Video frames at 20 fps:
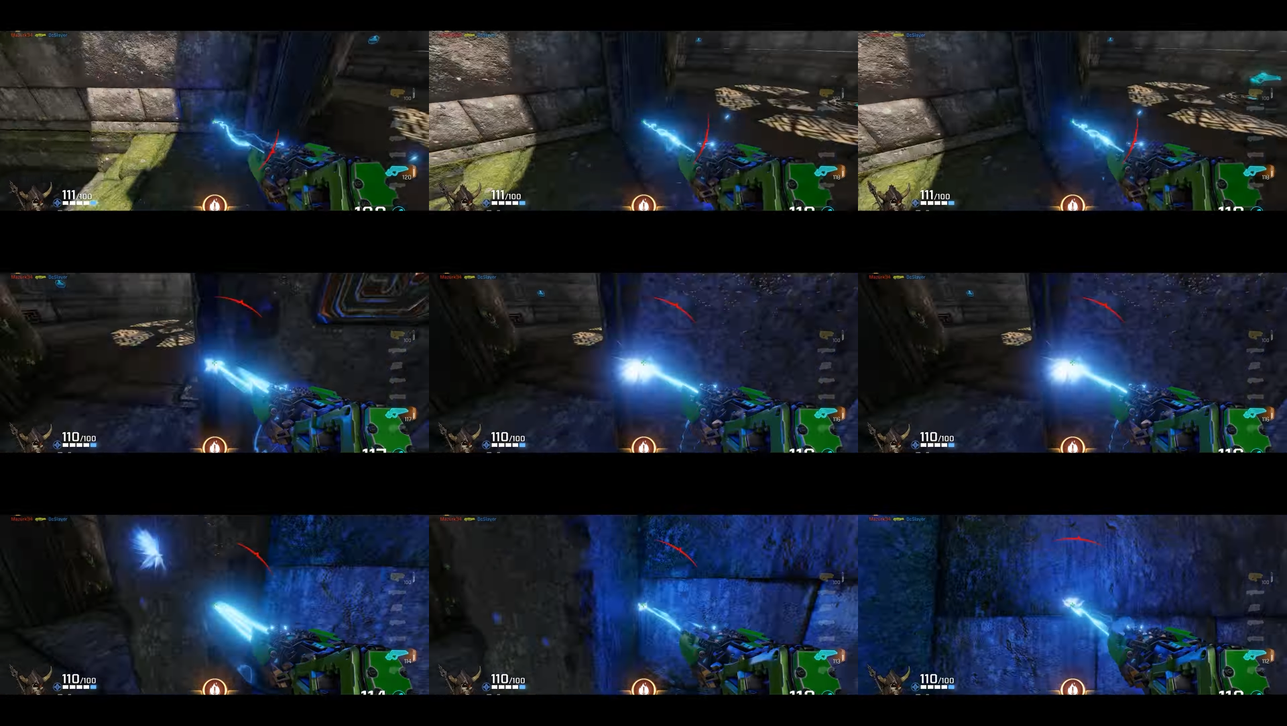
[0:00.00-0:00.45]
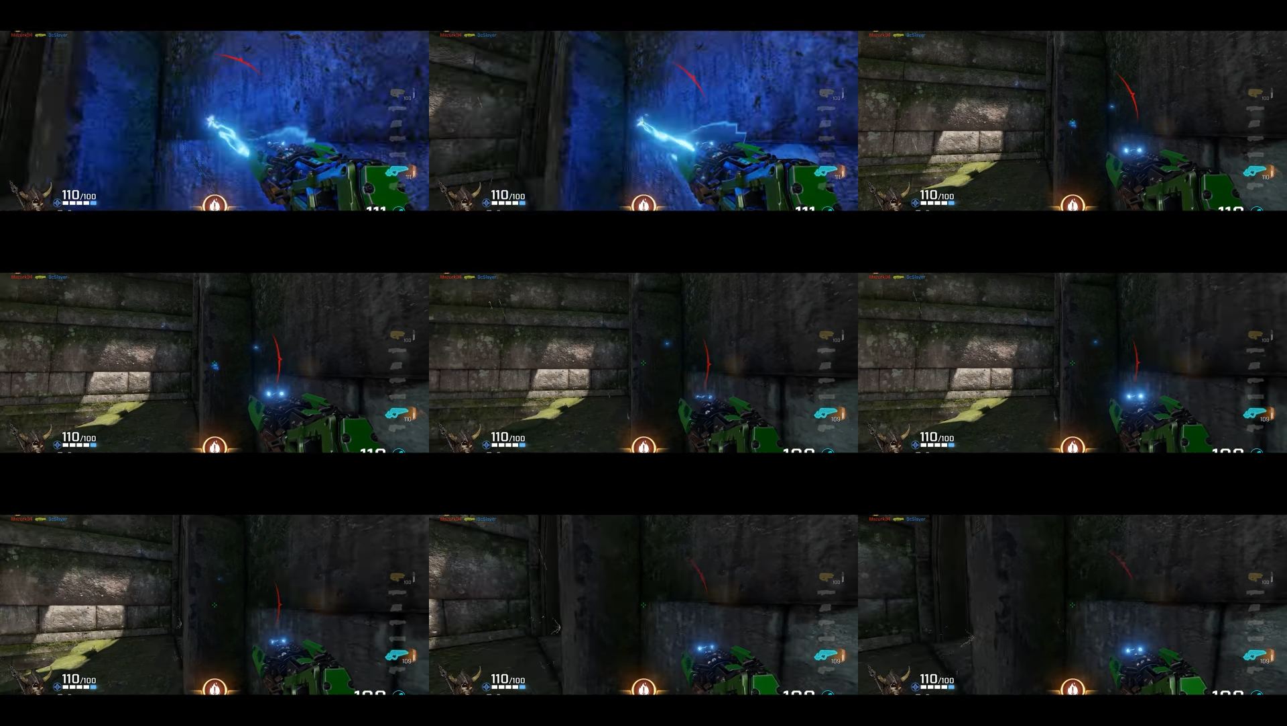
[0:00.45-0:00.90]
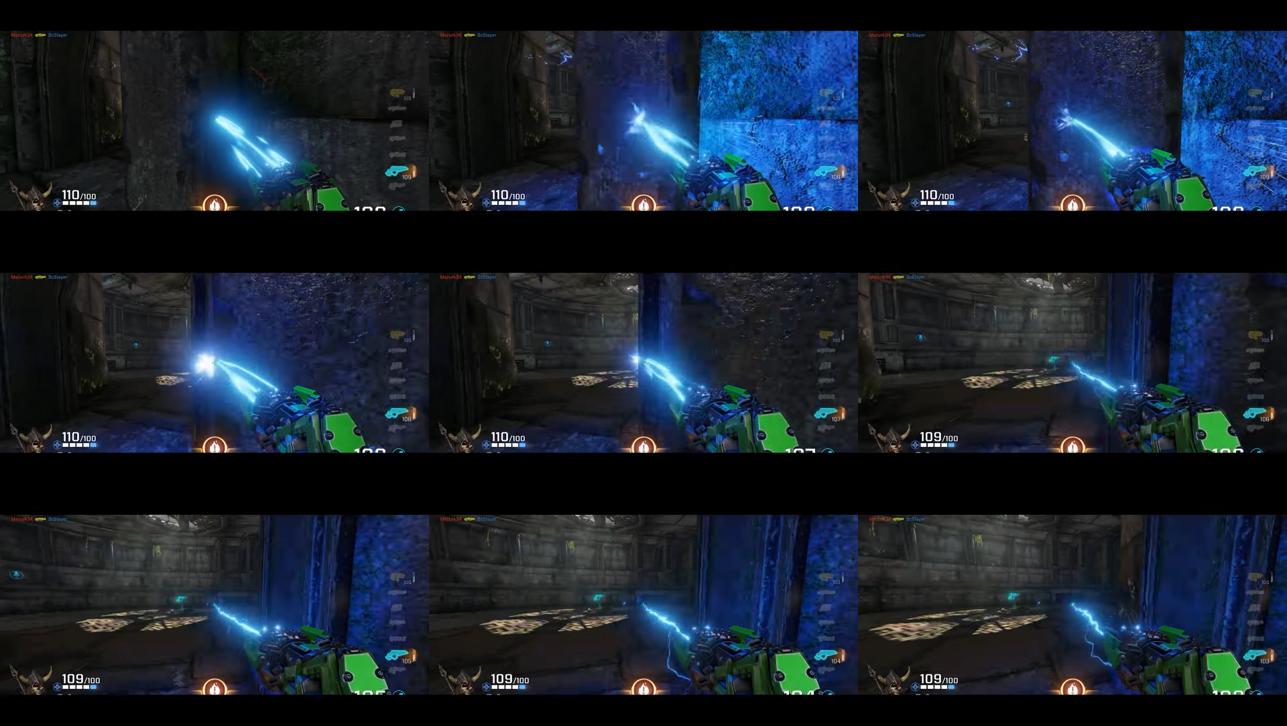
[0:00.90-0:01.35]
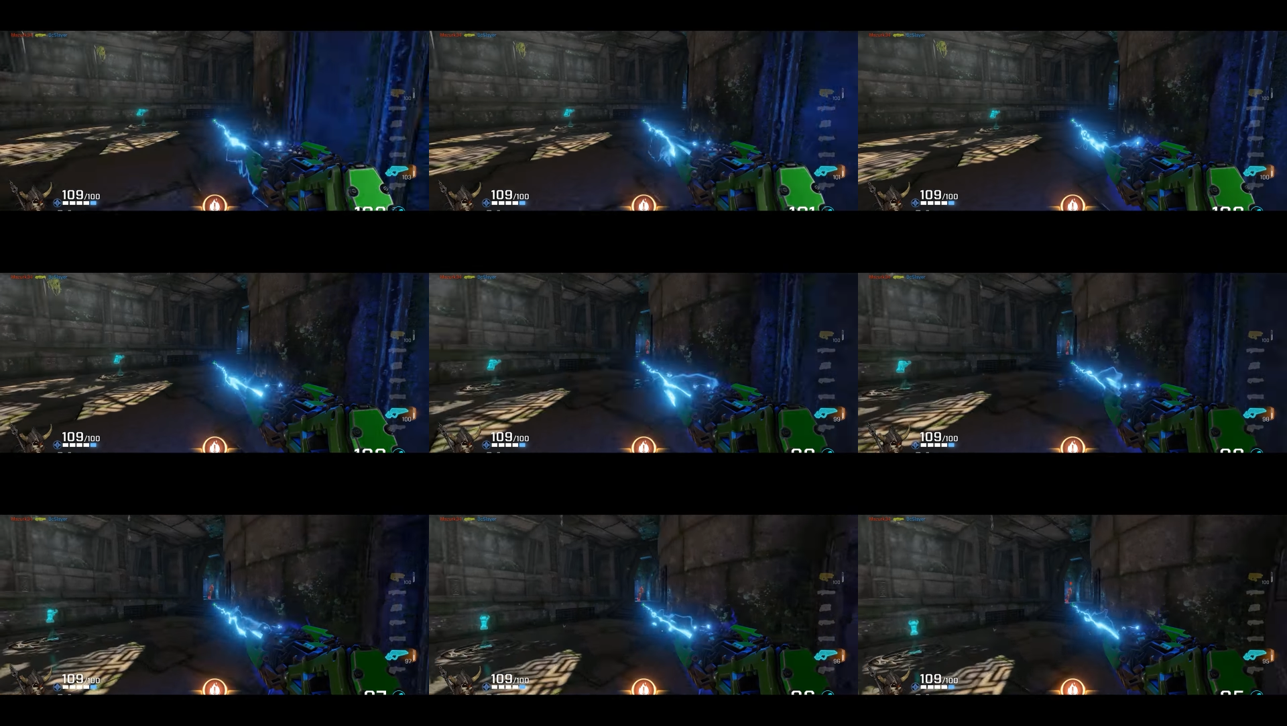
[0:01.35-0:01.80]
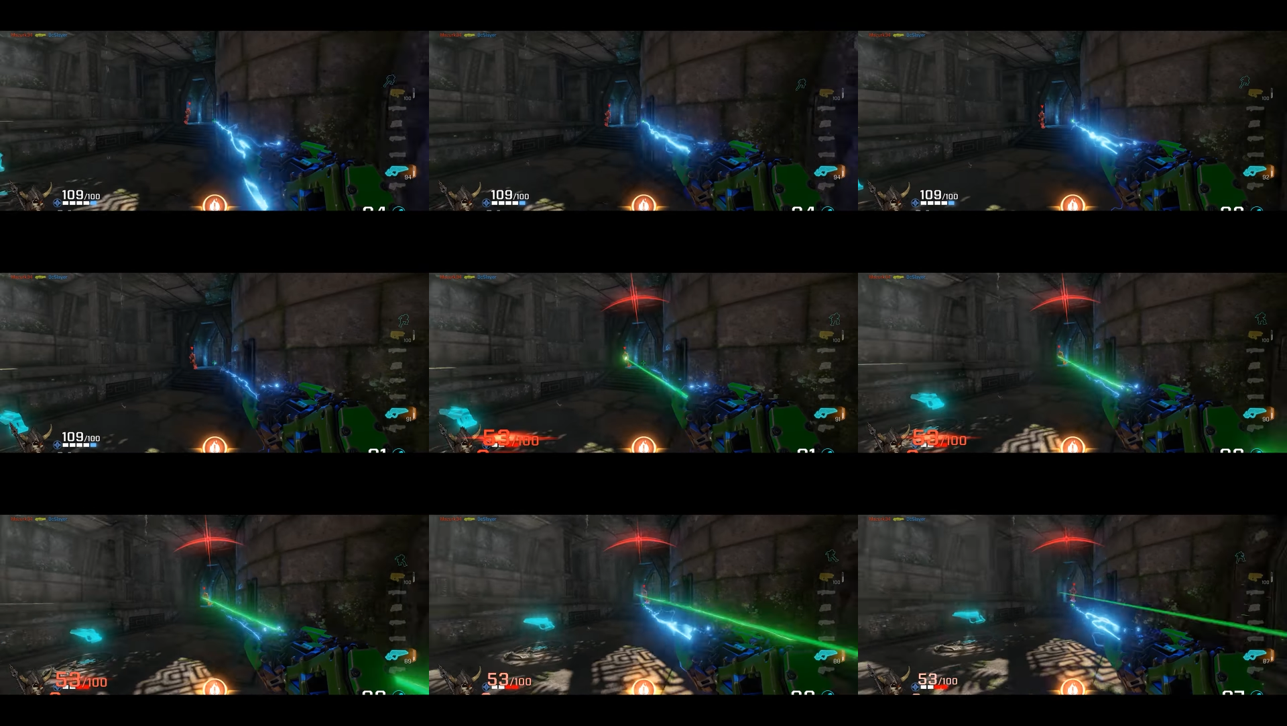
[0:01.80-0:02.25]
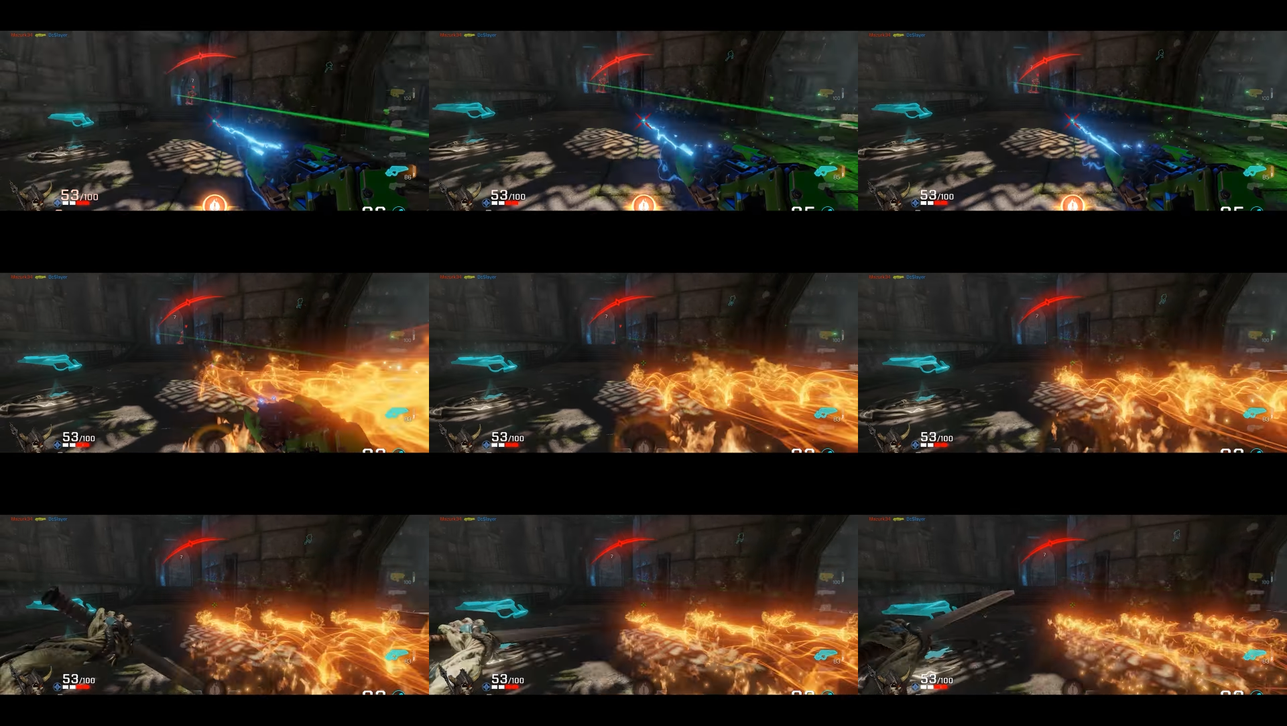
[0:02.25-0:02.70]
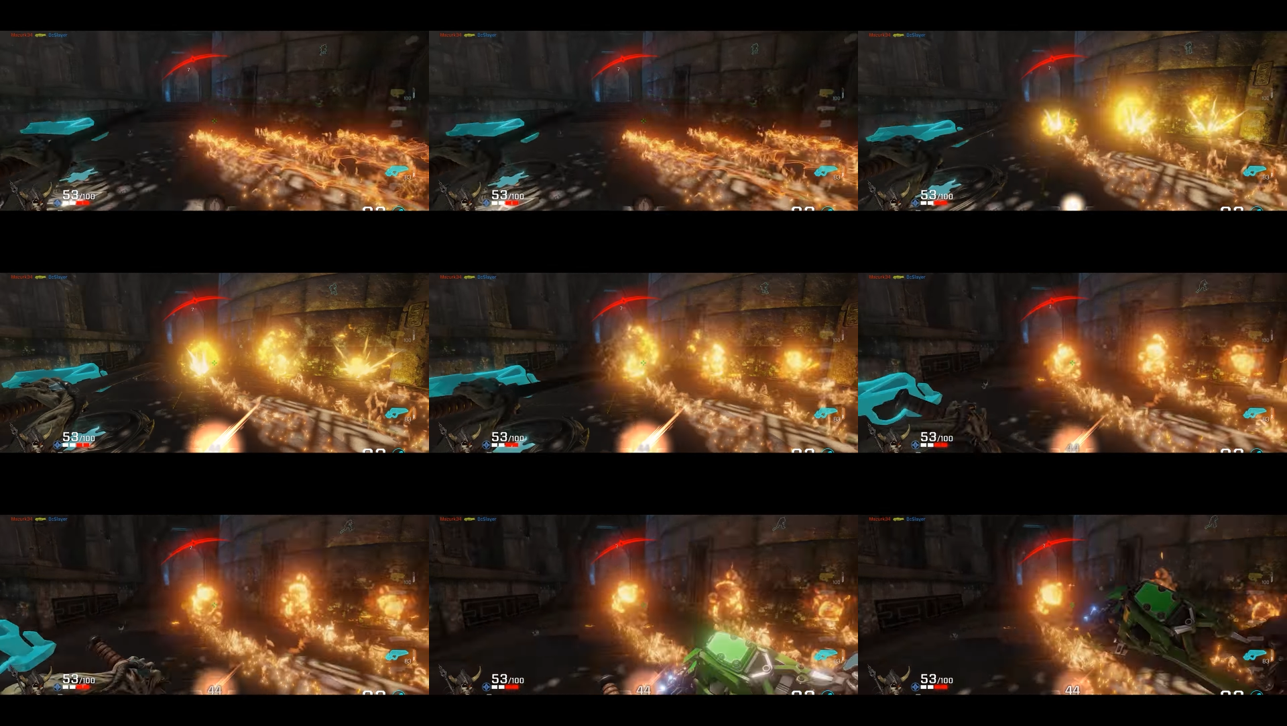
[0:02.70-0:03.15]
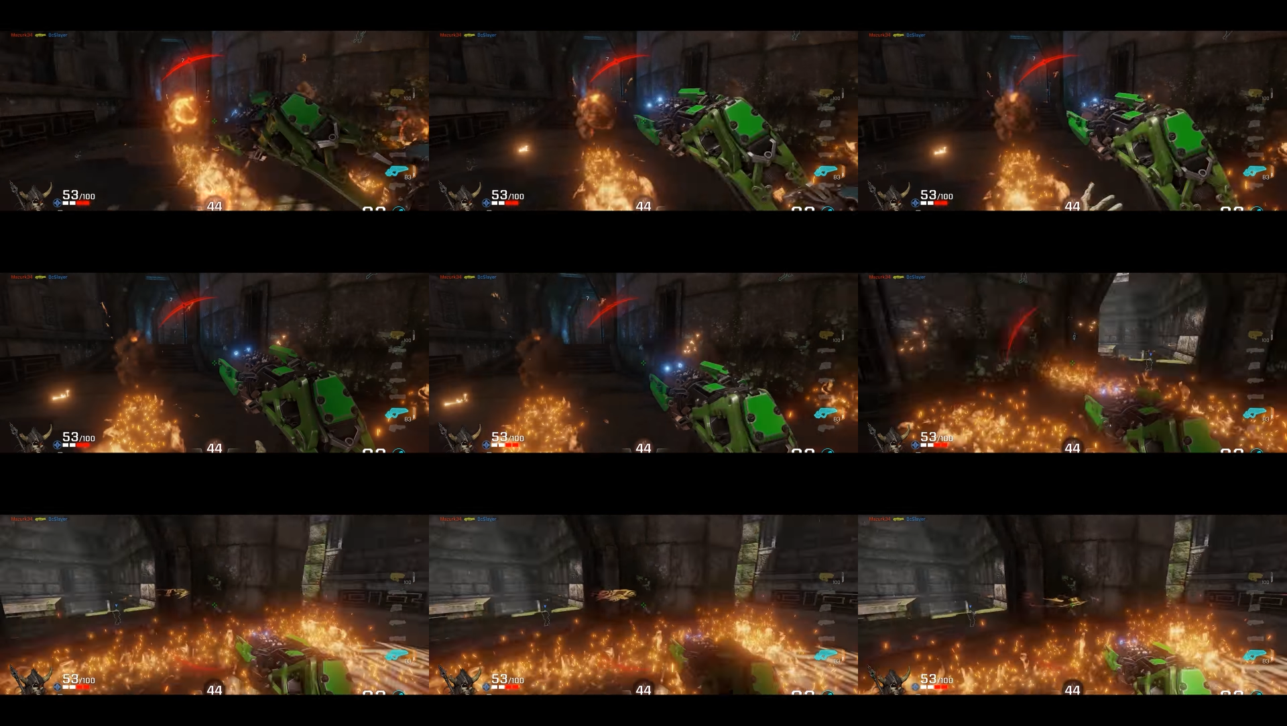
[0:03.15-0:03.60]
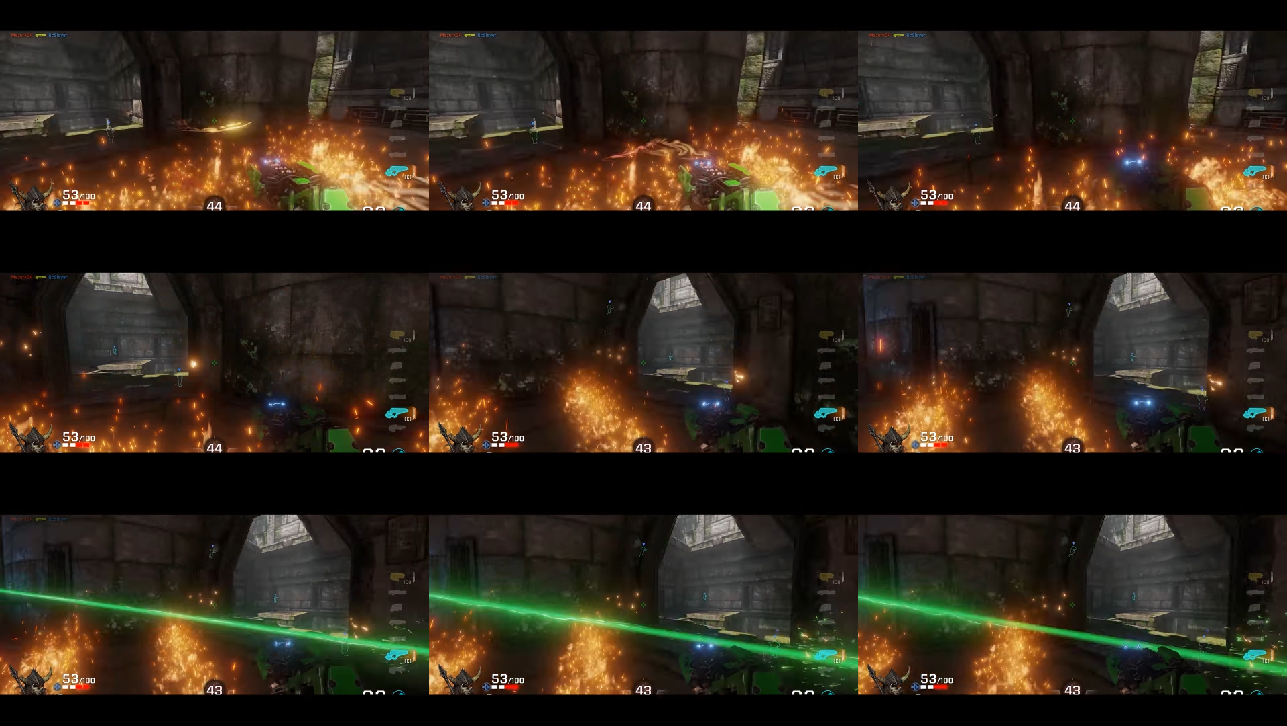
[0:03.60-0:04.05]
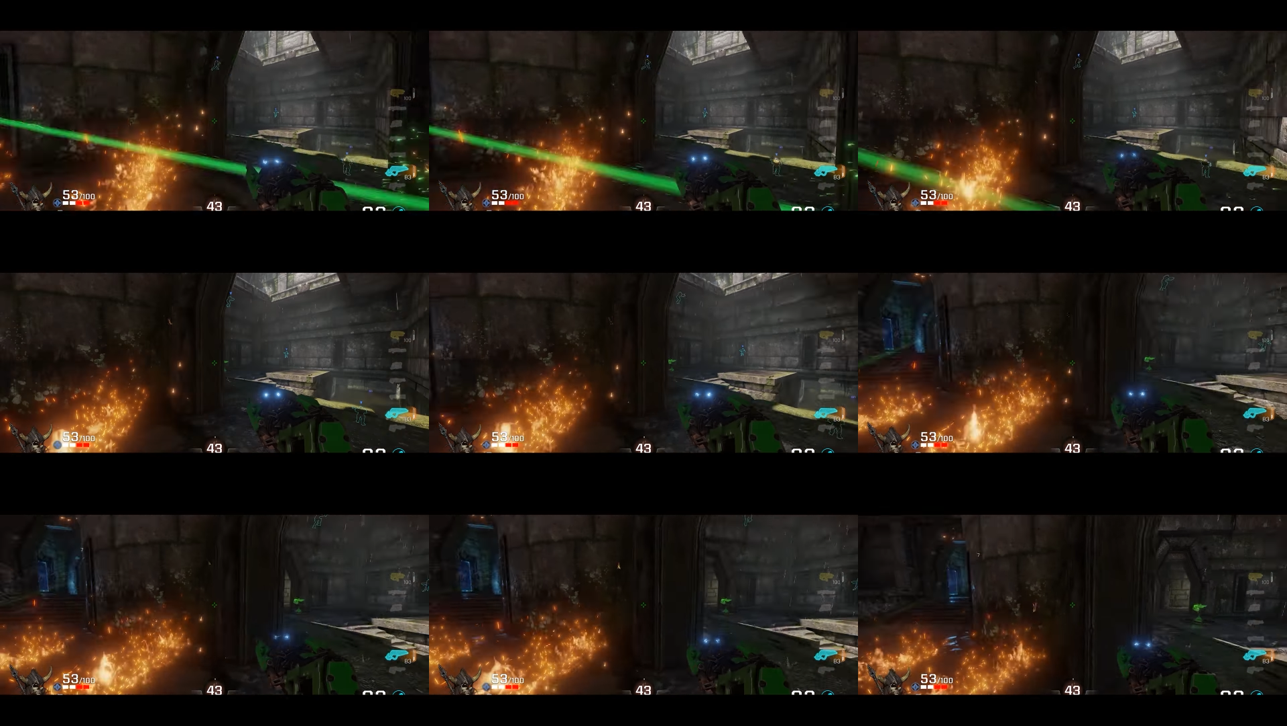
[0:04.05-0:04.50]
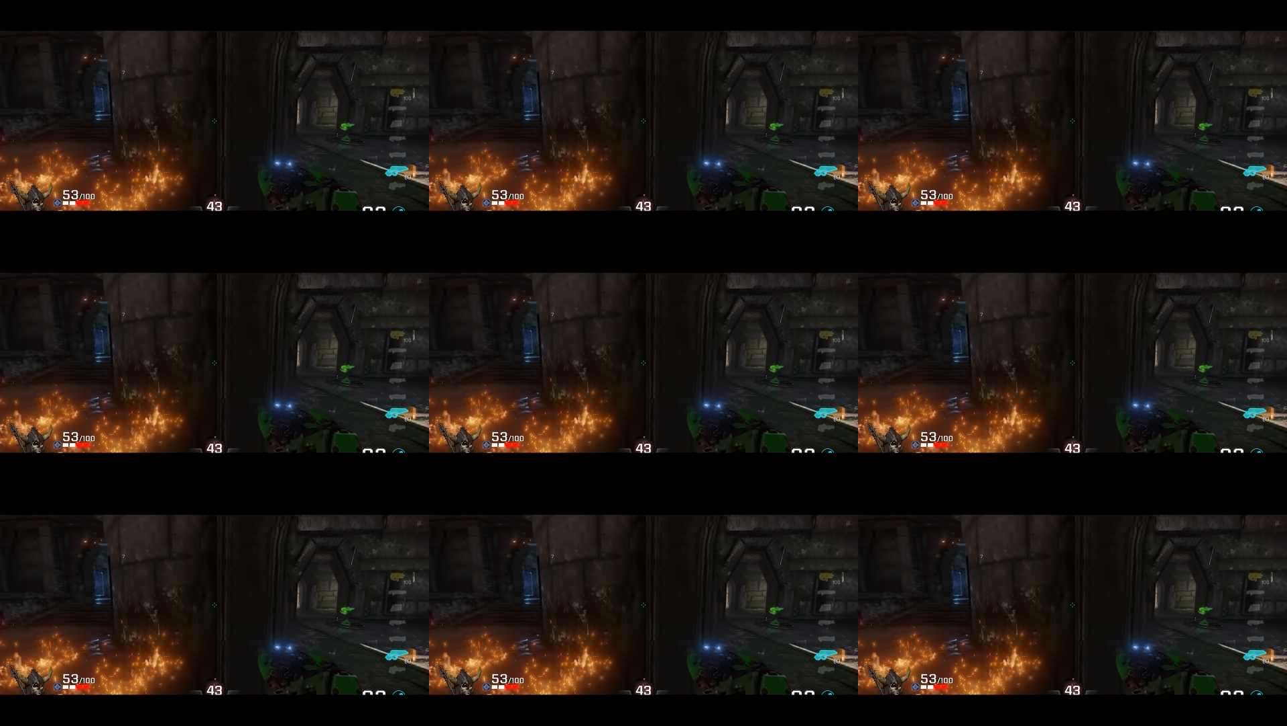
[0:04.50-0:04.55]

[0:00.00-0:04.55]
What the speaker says: [unreadable: no face in view]